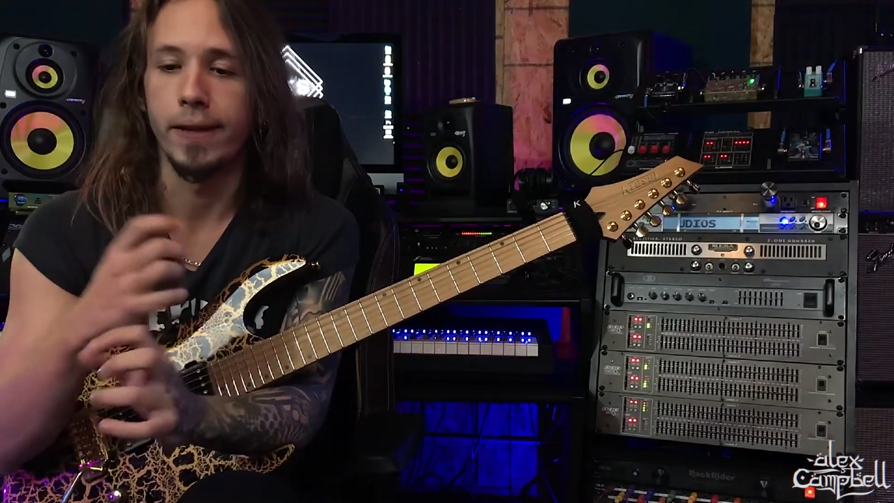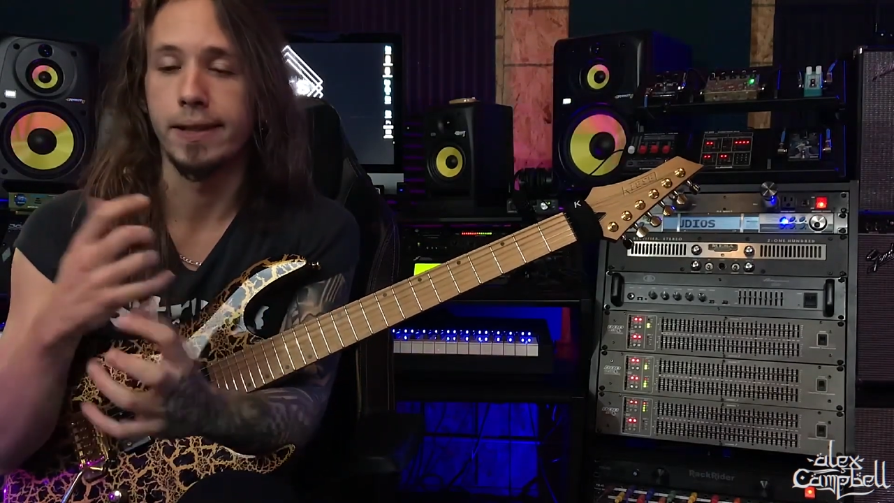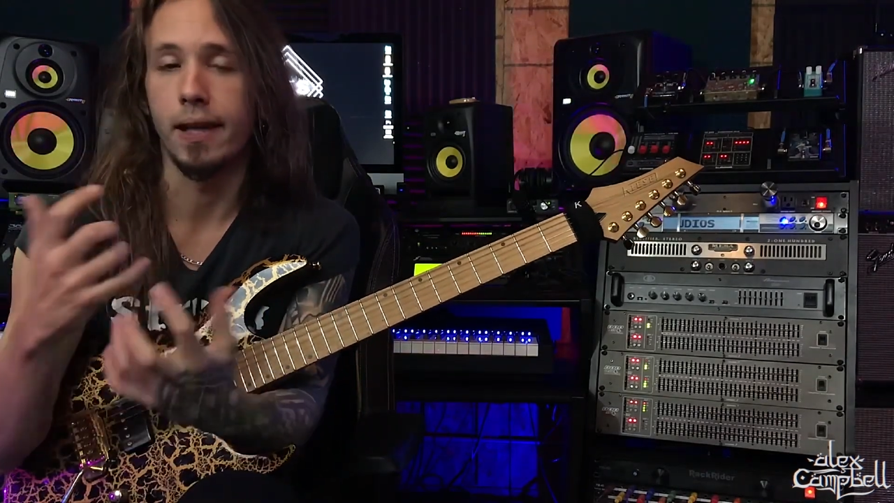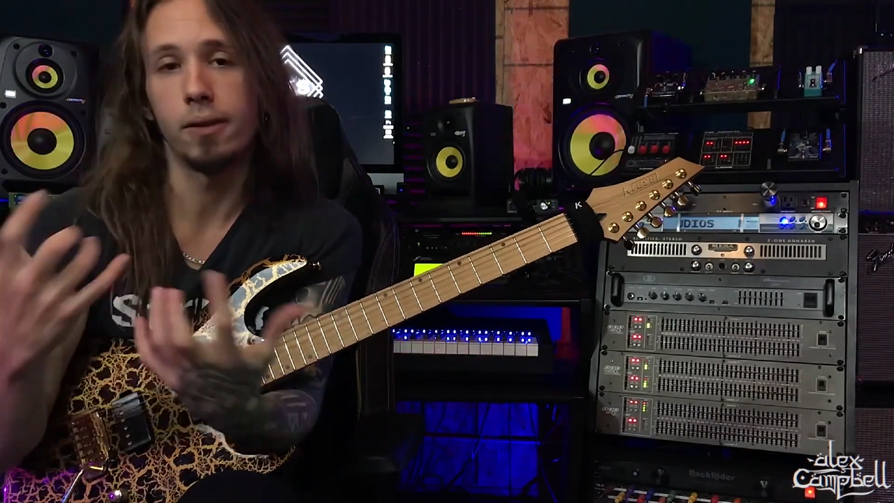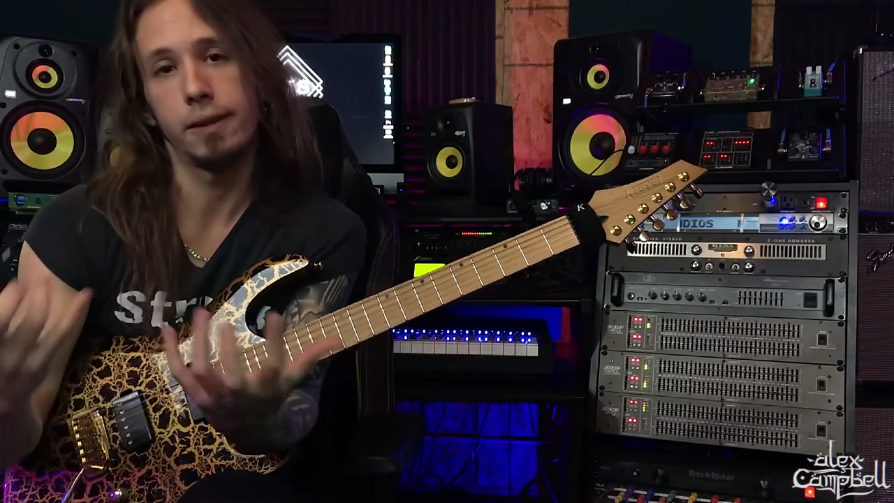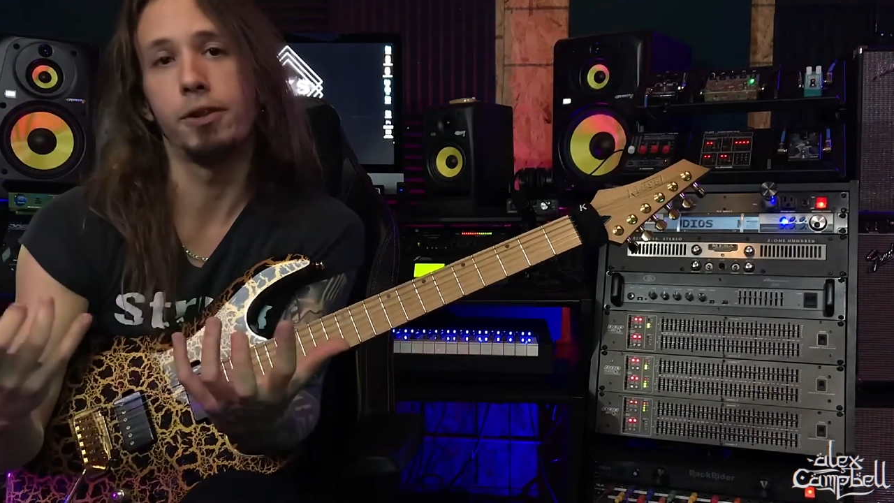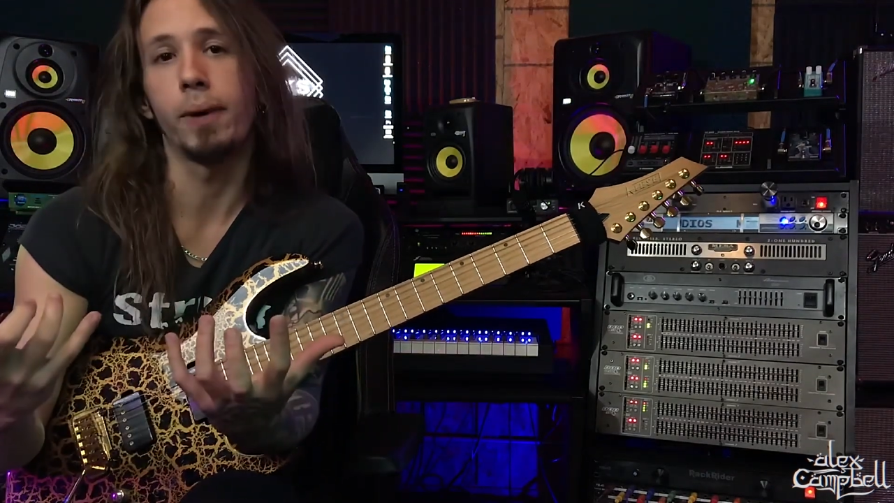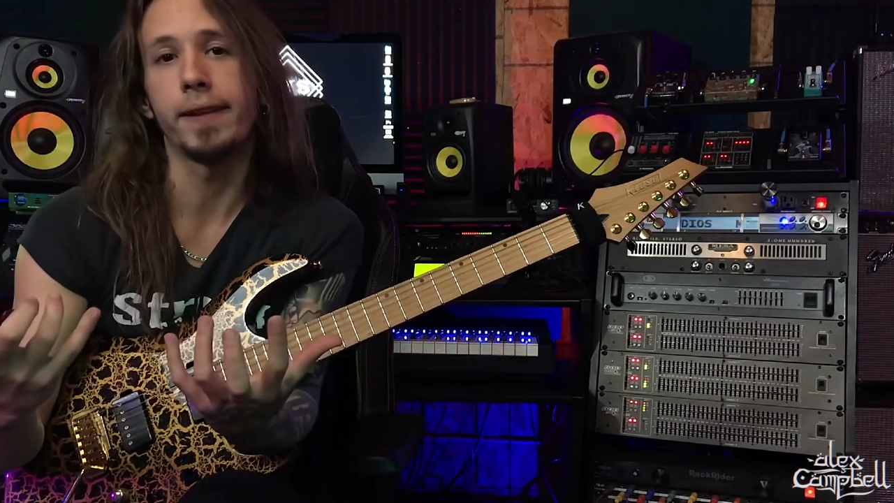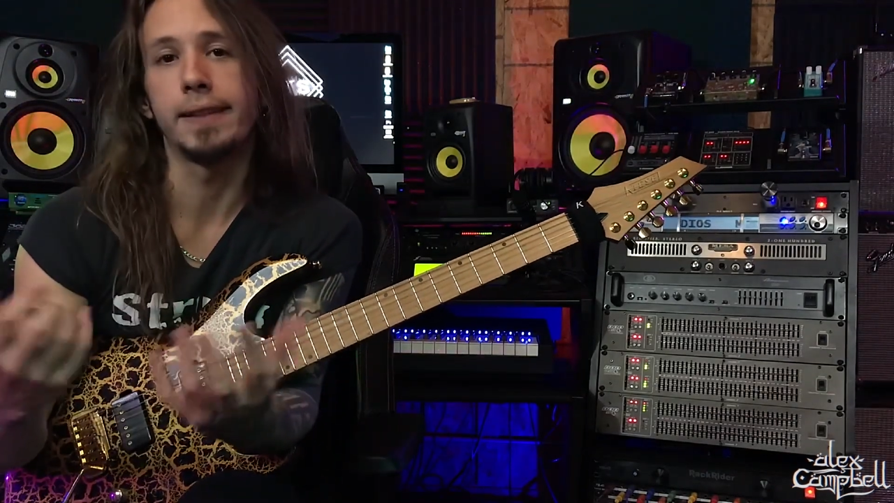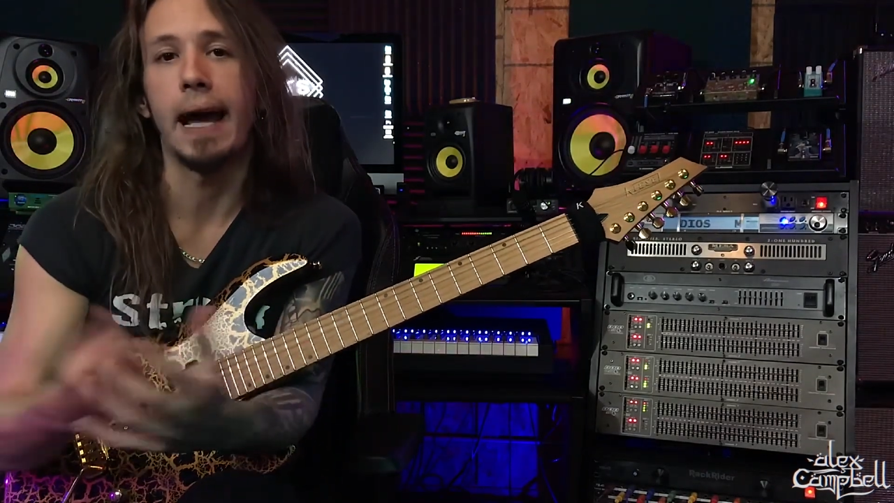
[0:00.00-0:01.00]
So if you
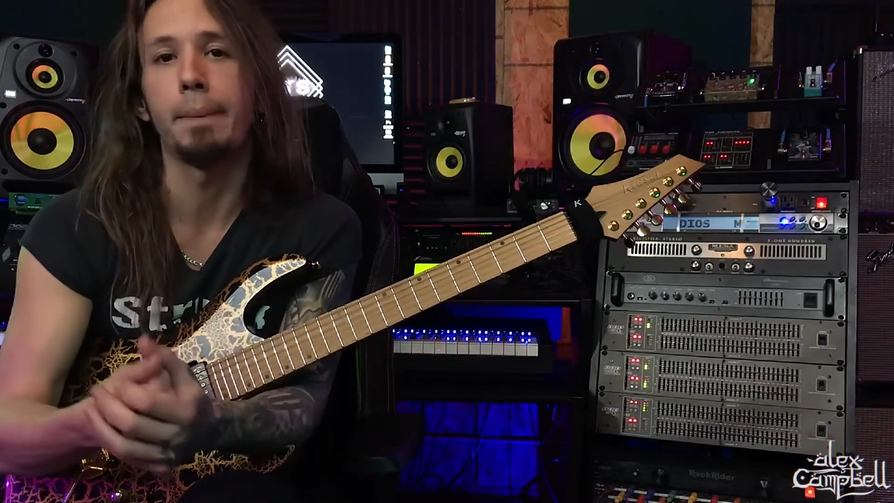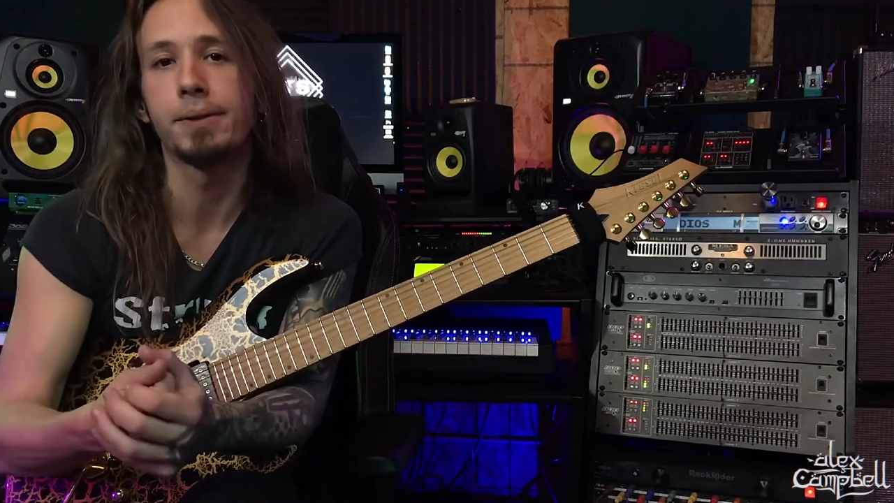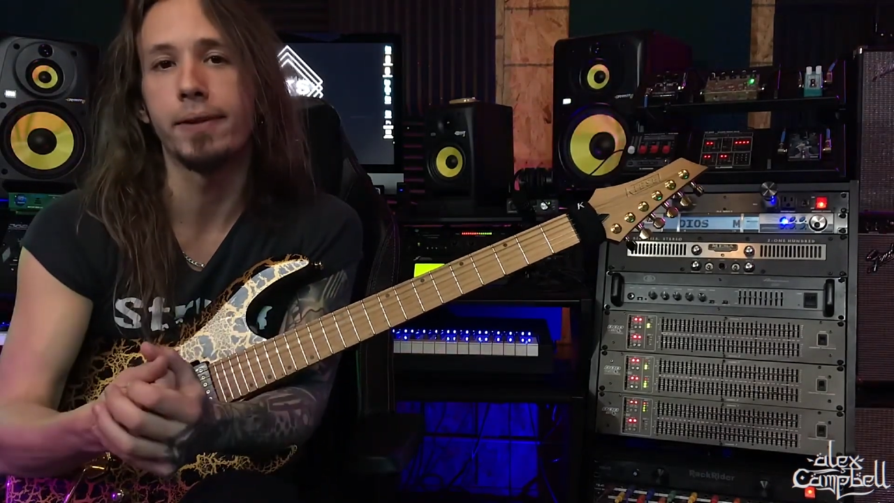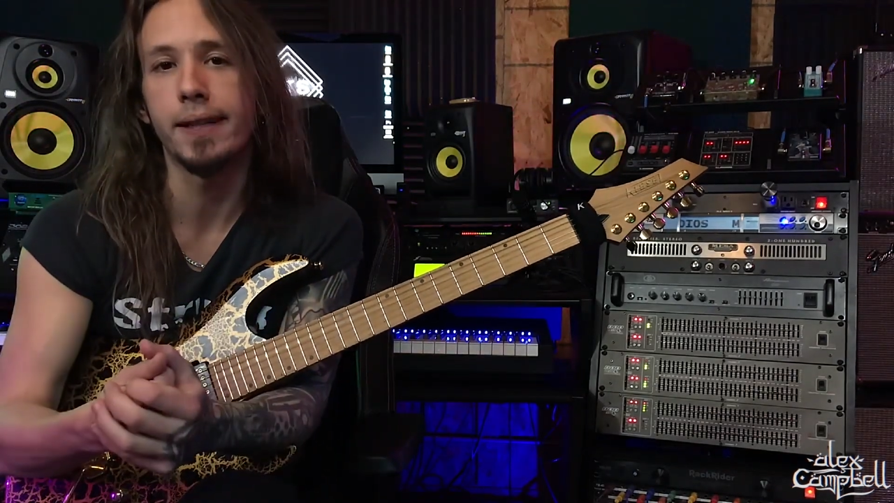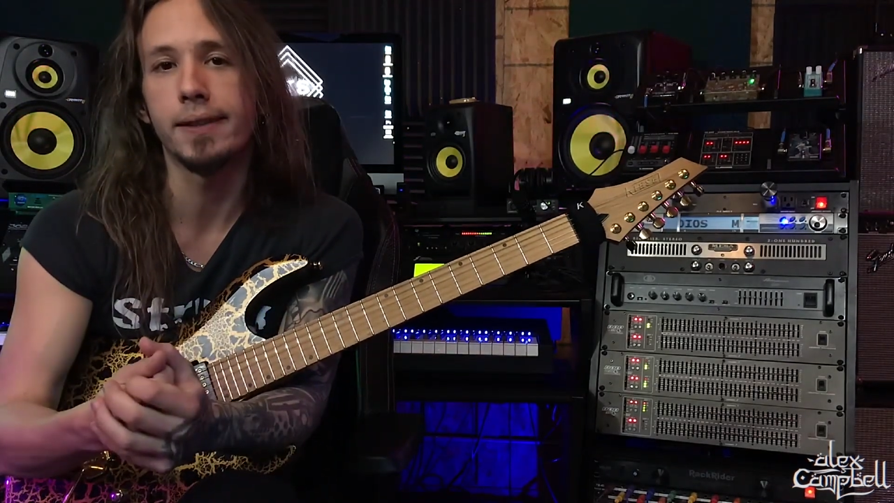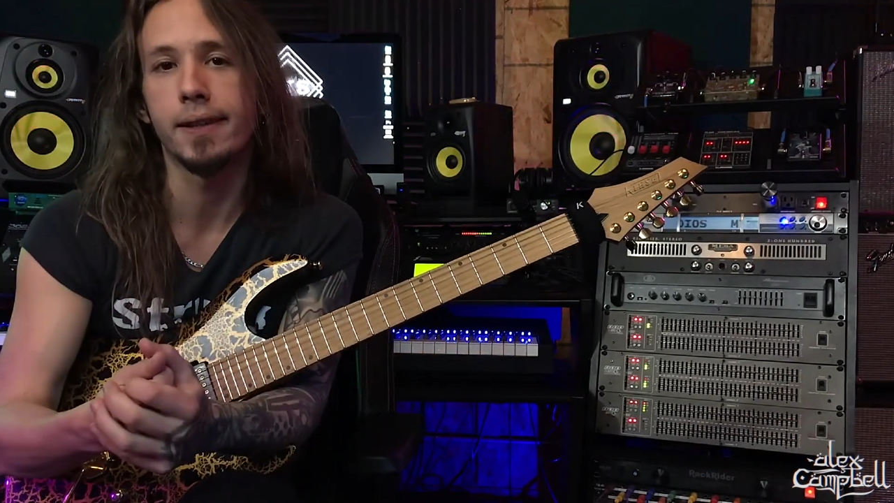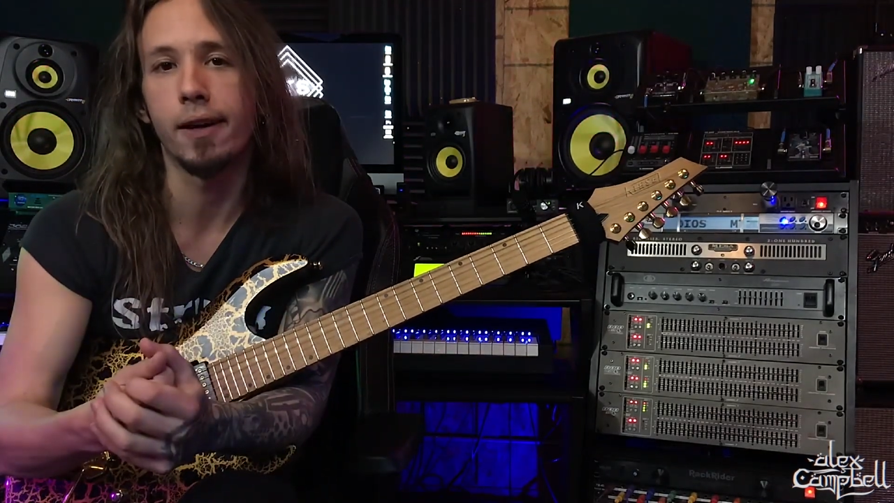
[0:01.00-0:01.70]
want the tabs for this,